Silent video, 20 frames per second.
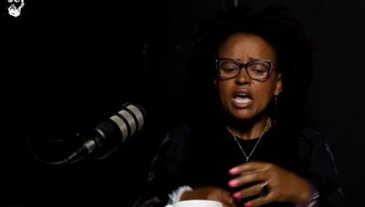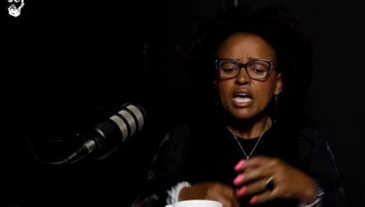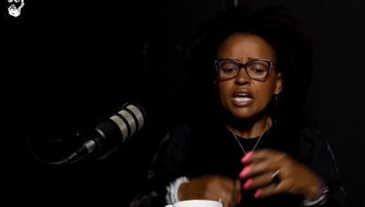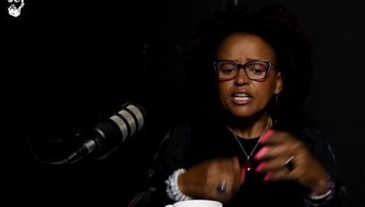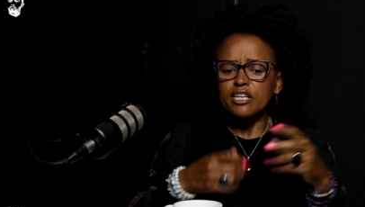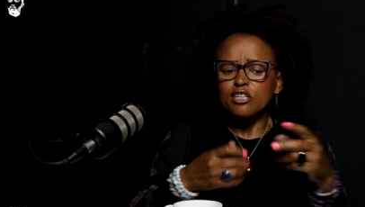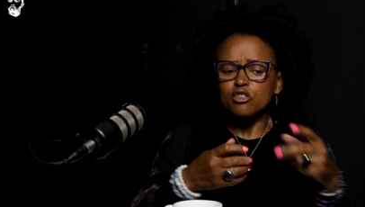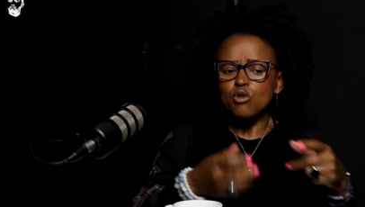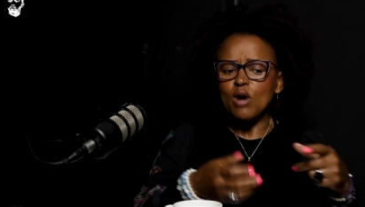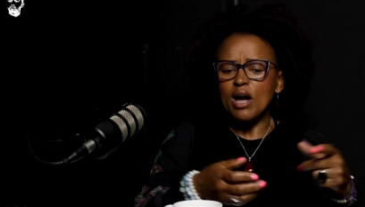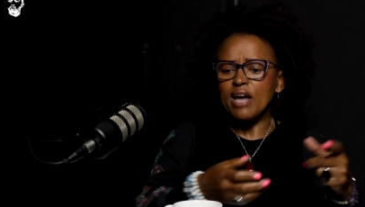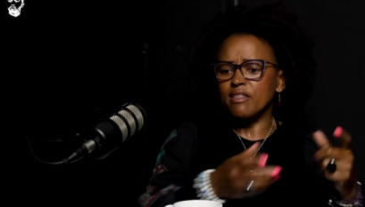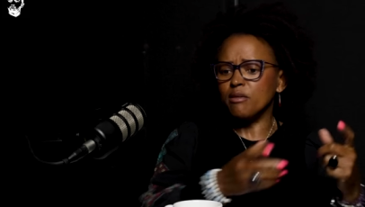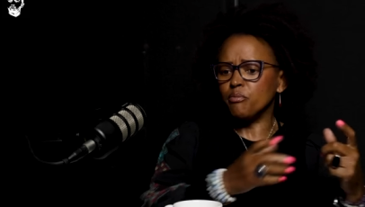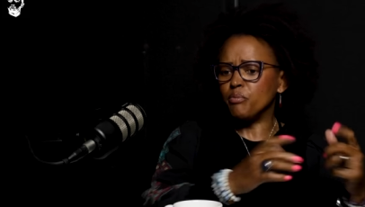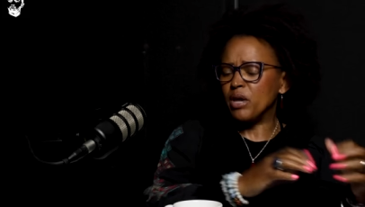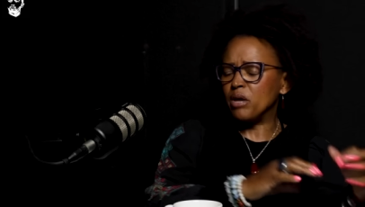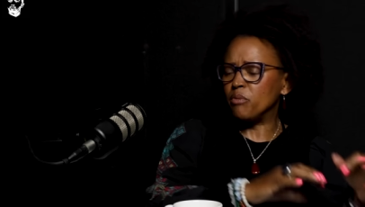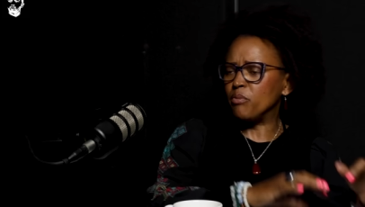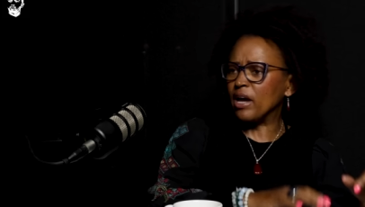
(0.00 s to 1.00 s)
need to either
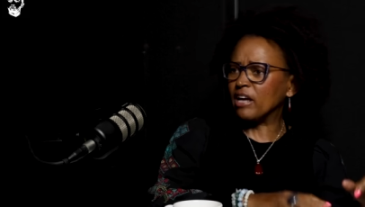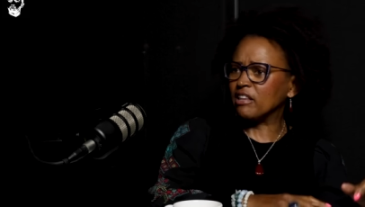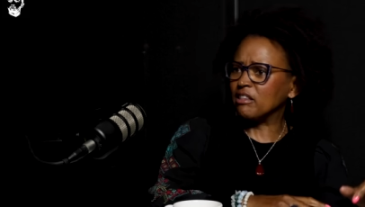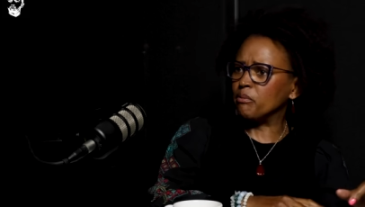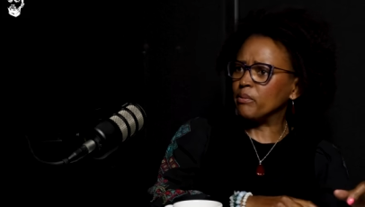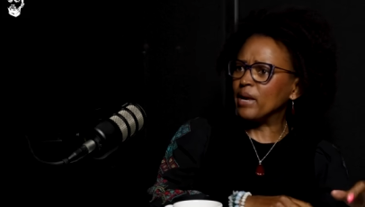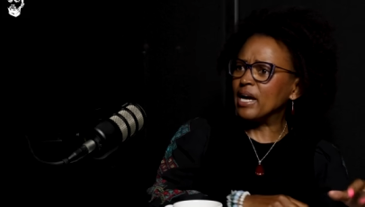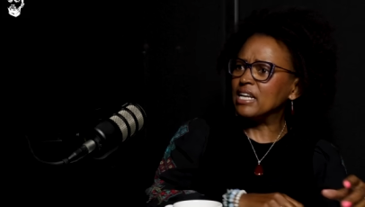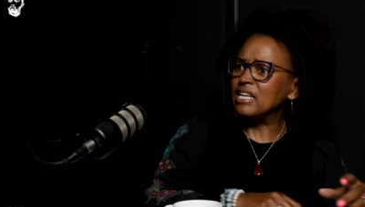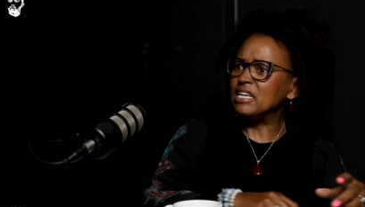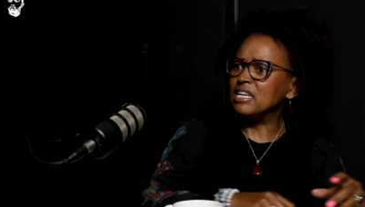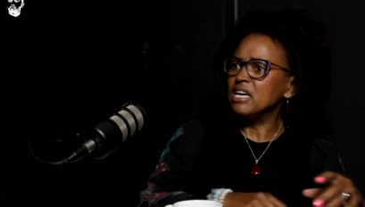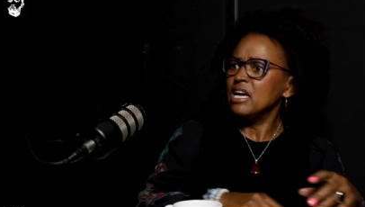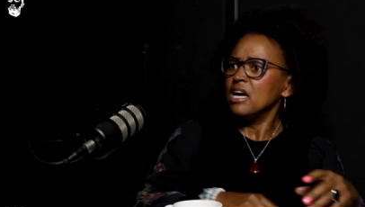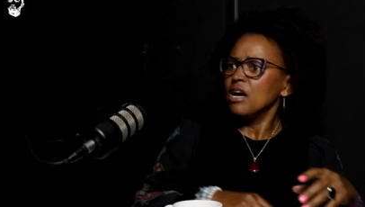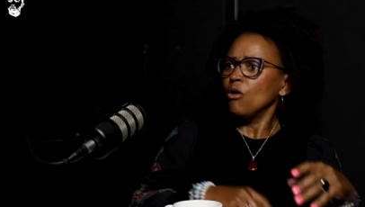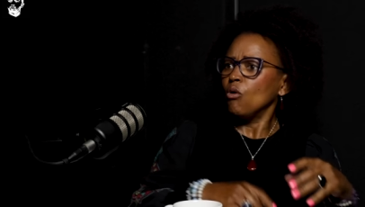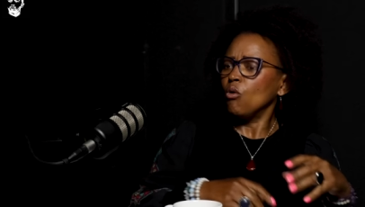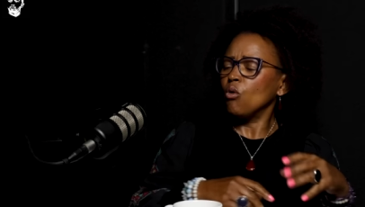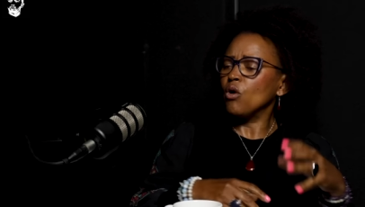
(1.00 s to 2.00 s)
pay back the money
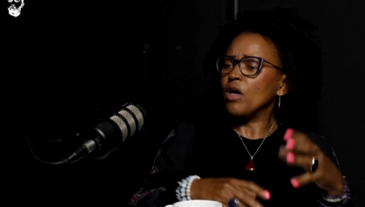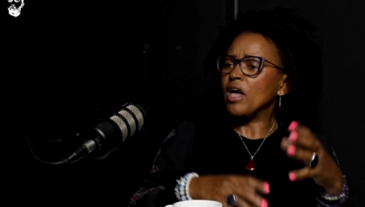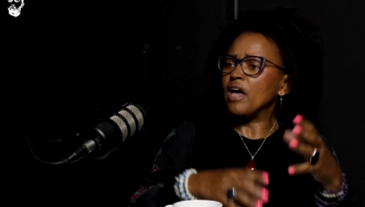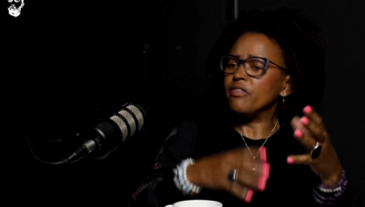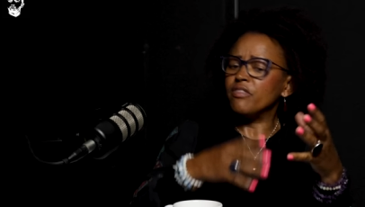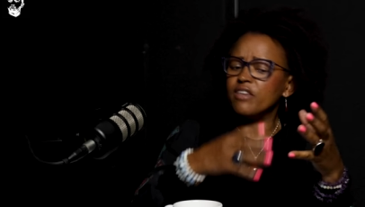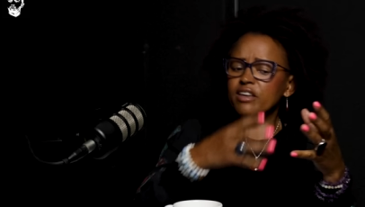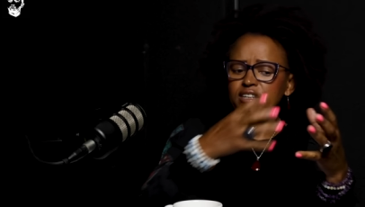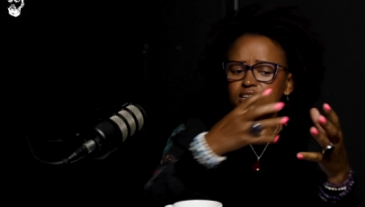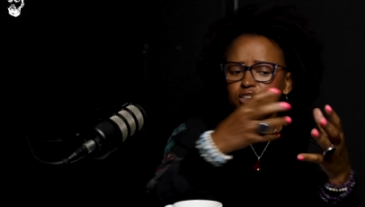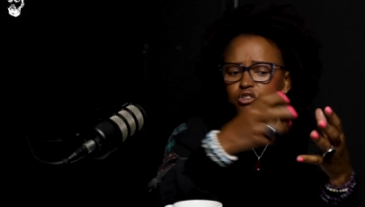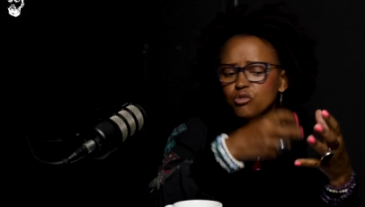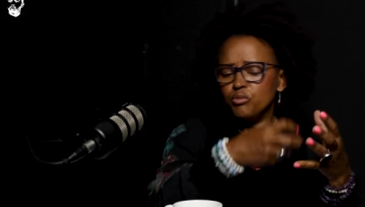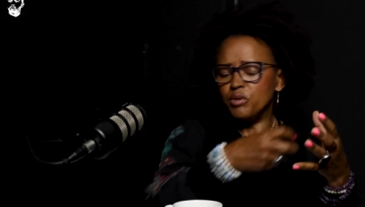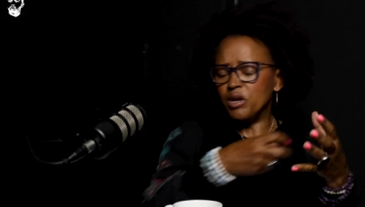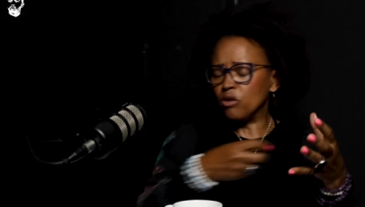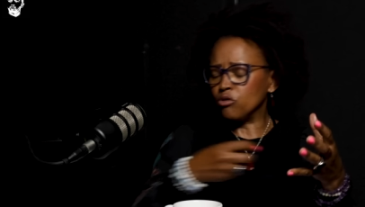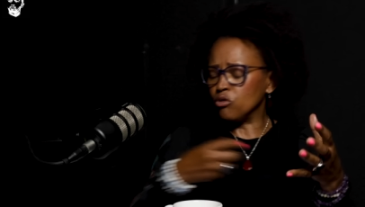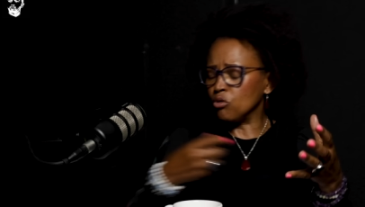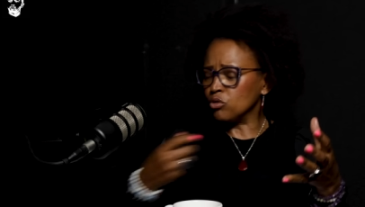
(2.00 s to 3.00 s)
or and they need to be
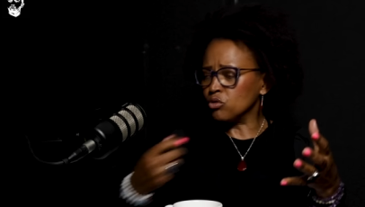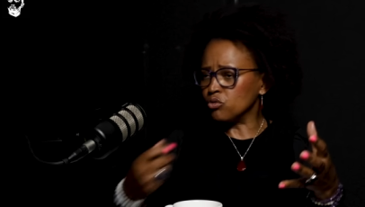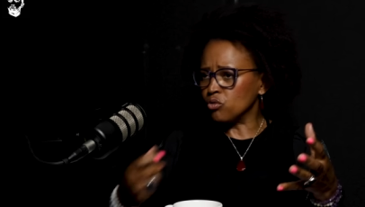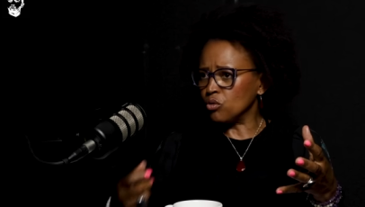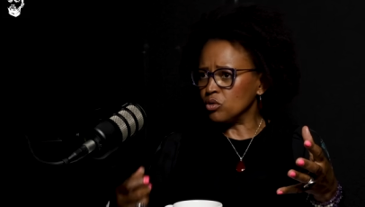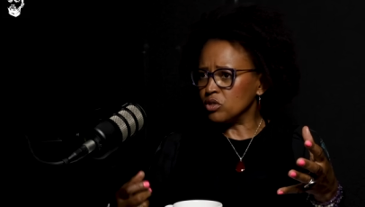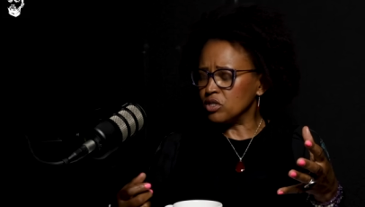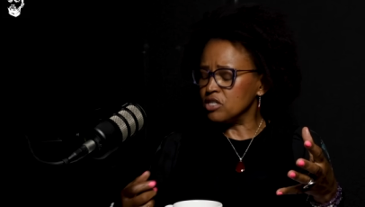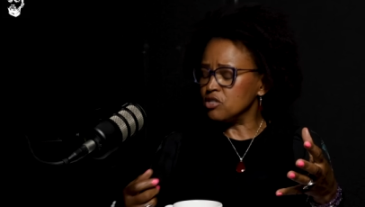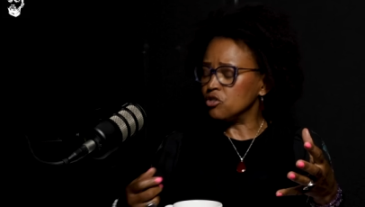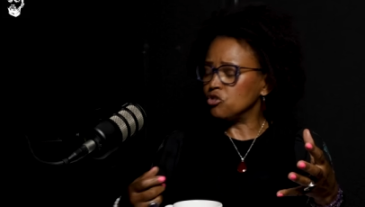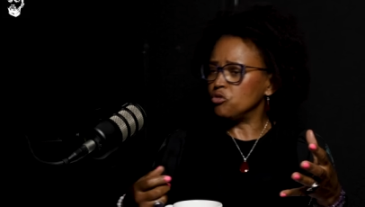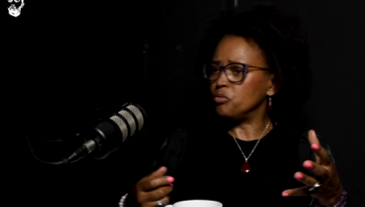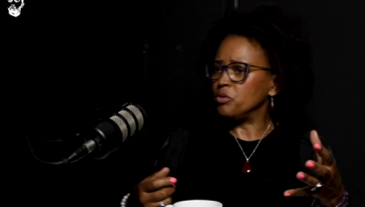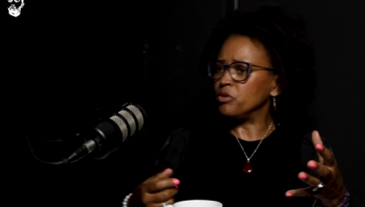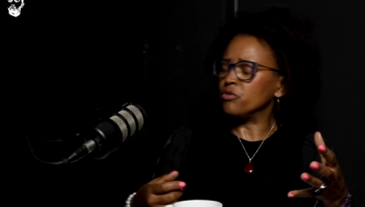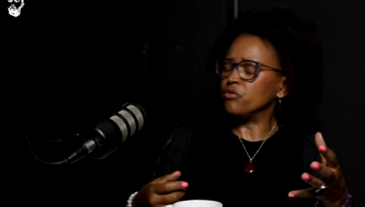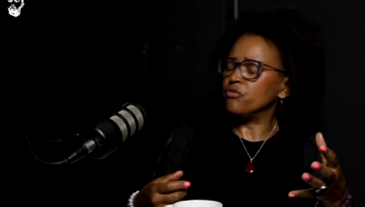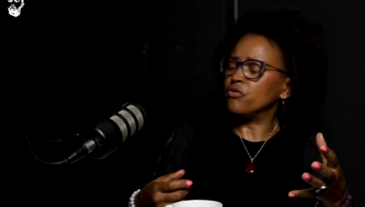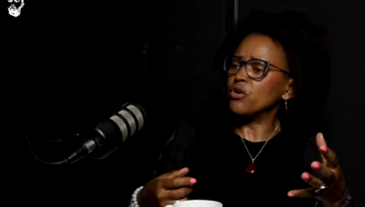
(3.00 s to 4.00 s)
uh, those roles need to be
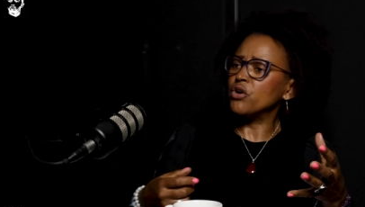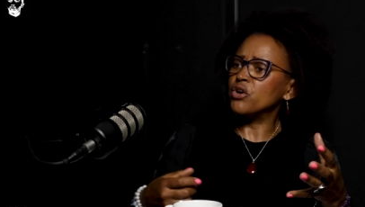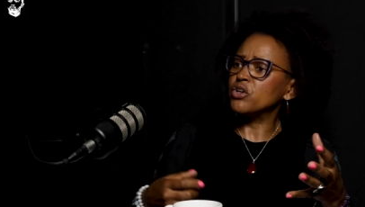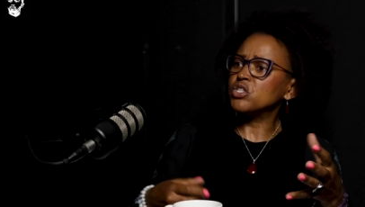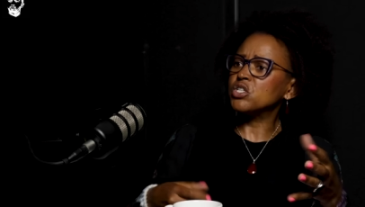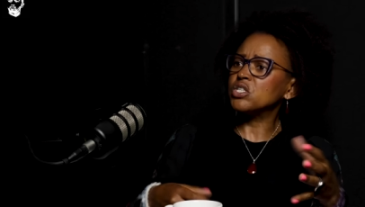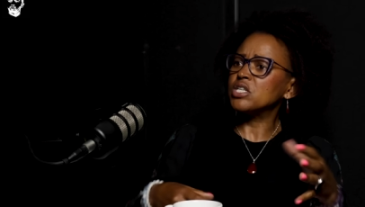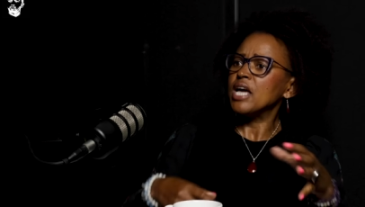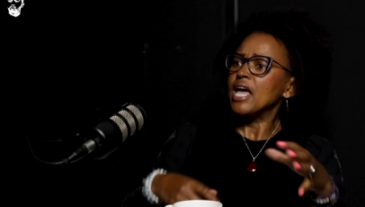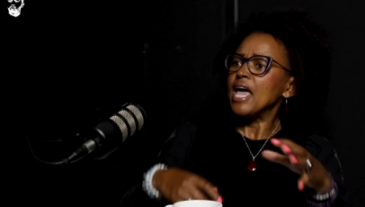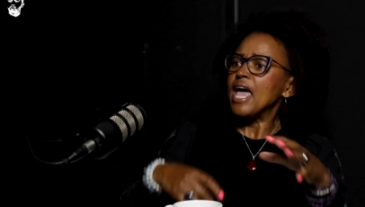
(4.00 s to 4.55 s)
reversed,